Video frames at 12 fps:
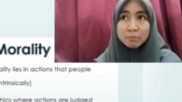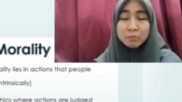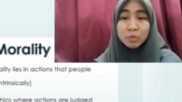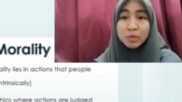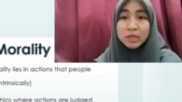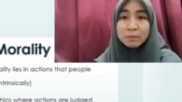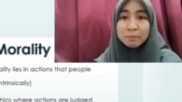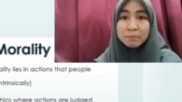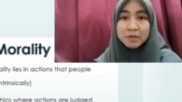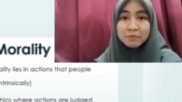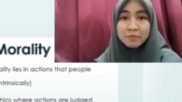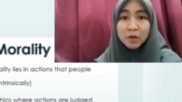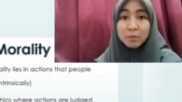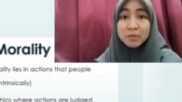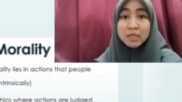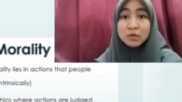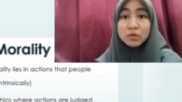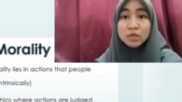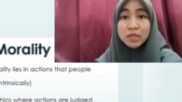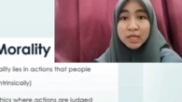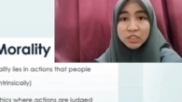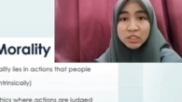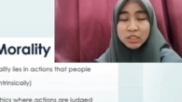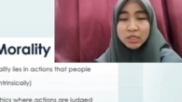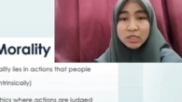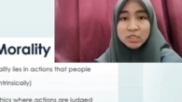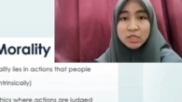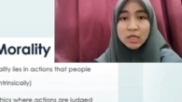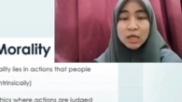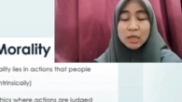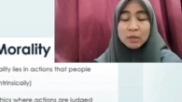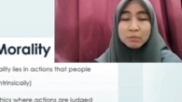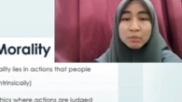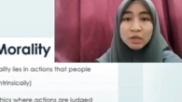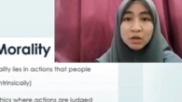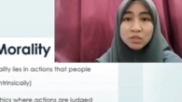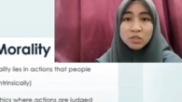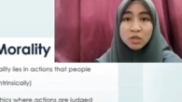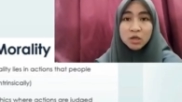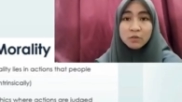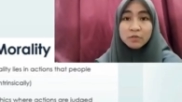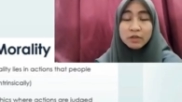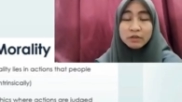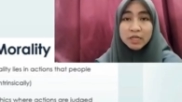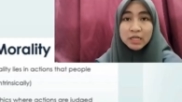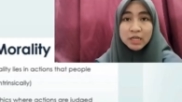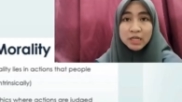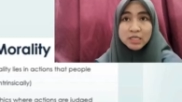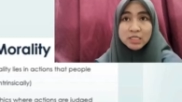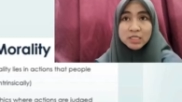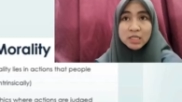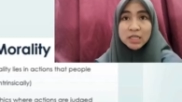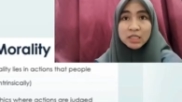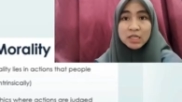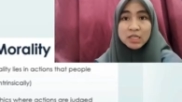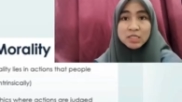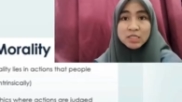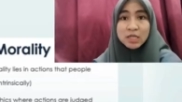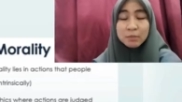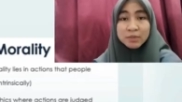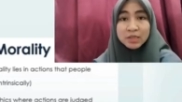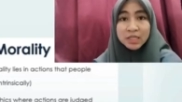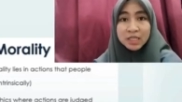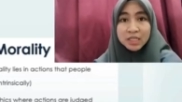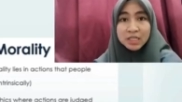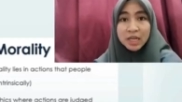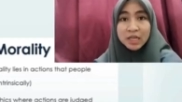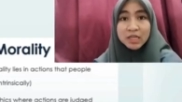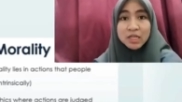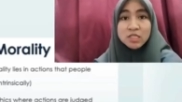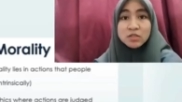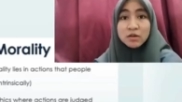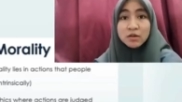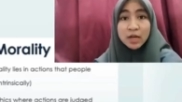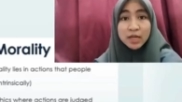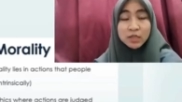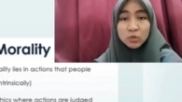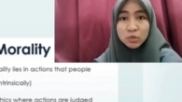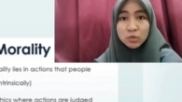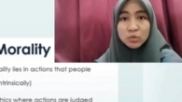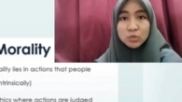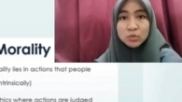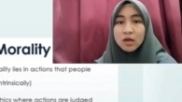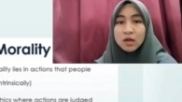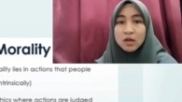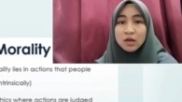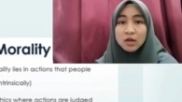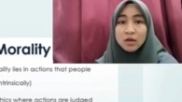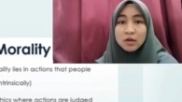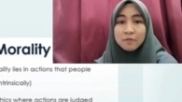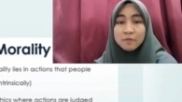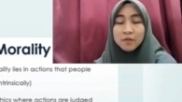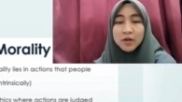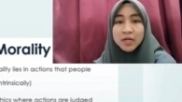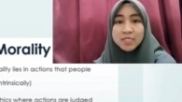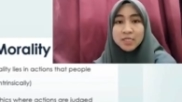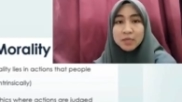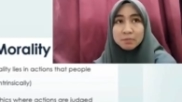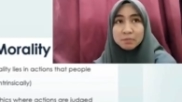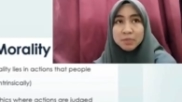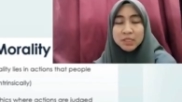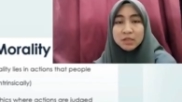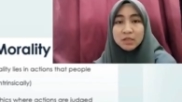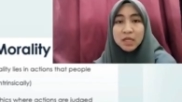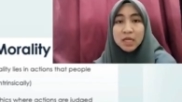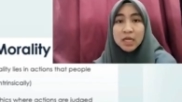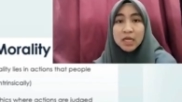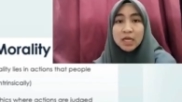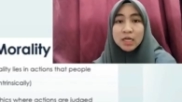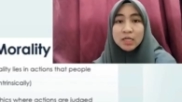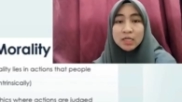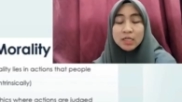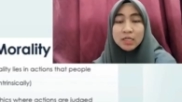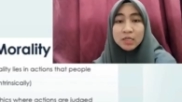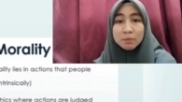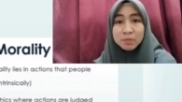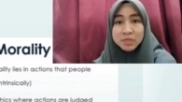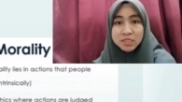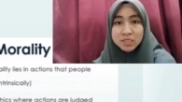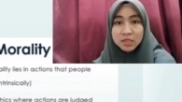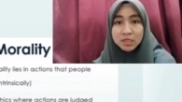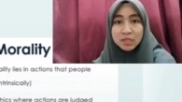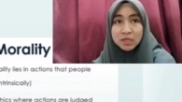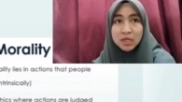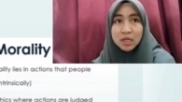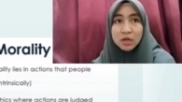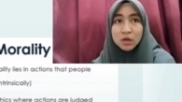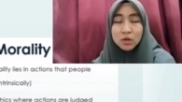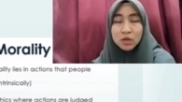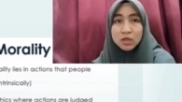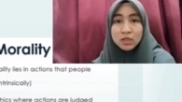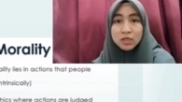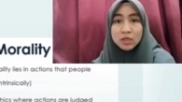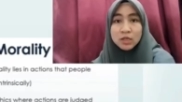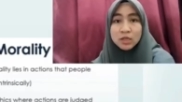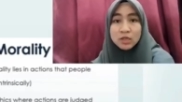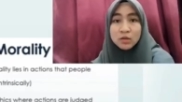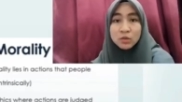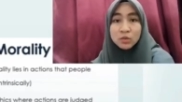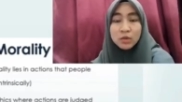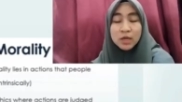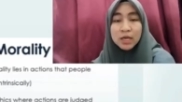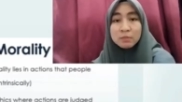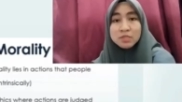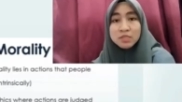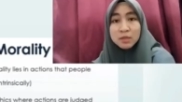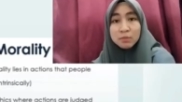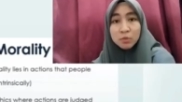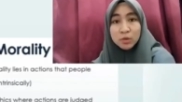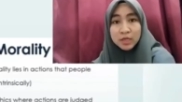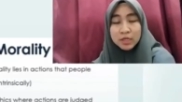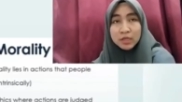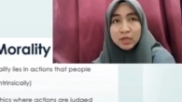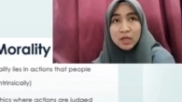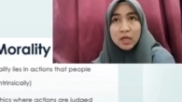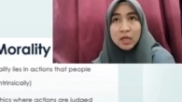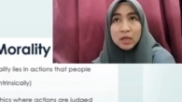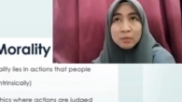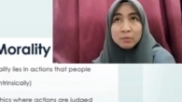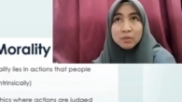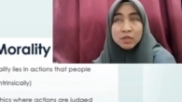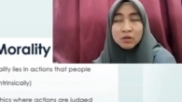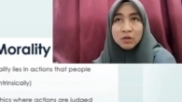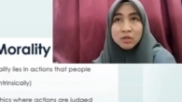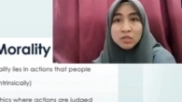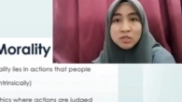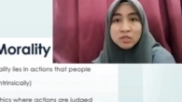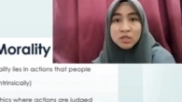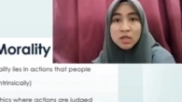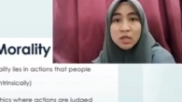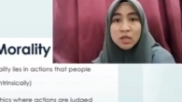a good actions because of we realize it is something that is right to do. For example, a person who helps someone because